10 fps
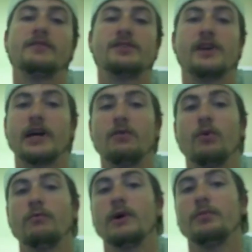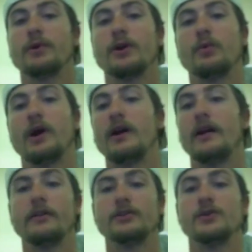after the second warm-up, we're going to wait
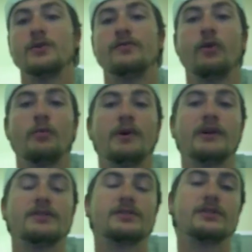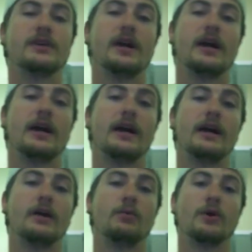another 2 to 4 minutes,
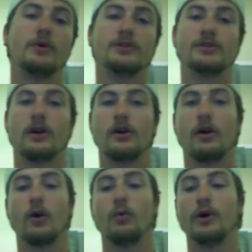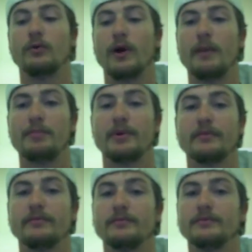and we're going to start our 1 rep
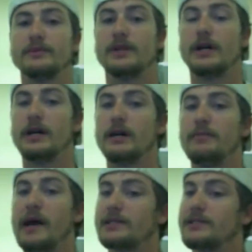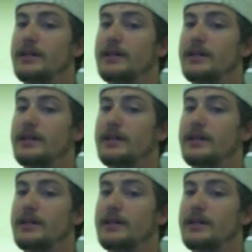max